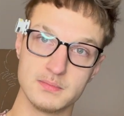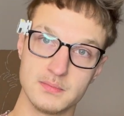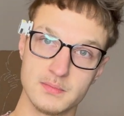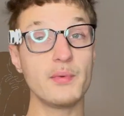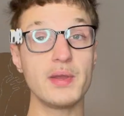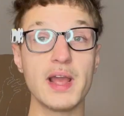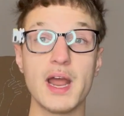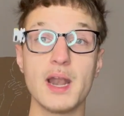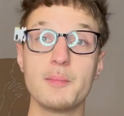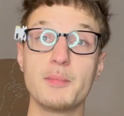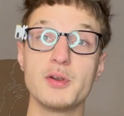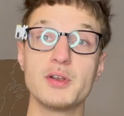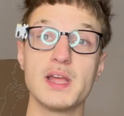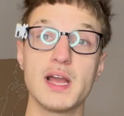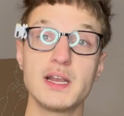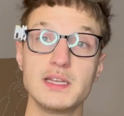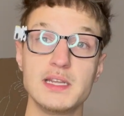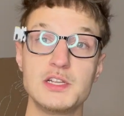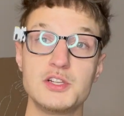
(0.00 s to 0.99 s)
We got to
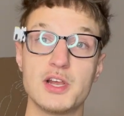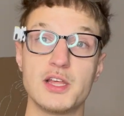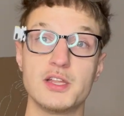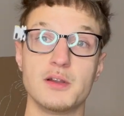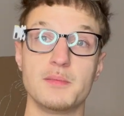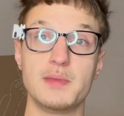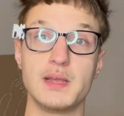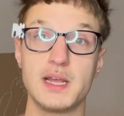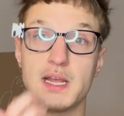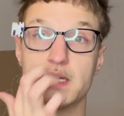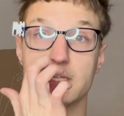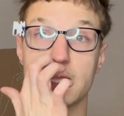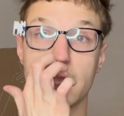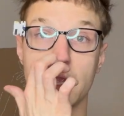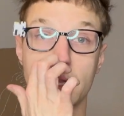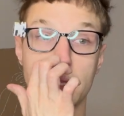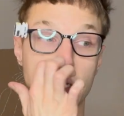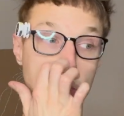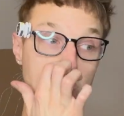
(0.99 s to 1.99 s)
protect each other, because I
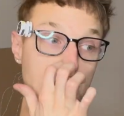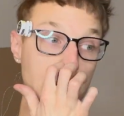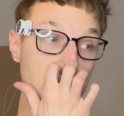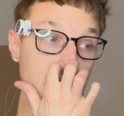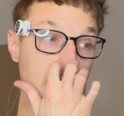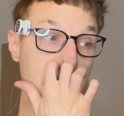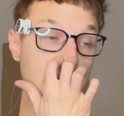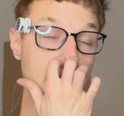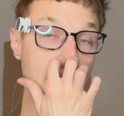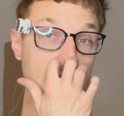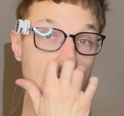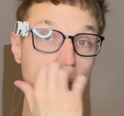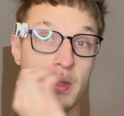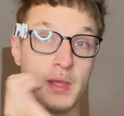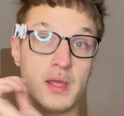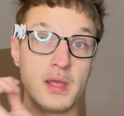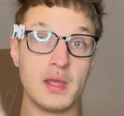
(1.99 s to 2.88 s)
can tell you right now,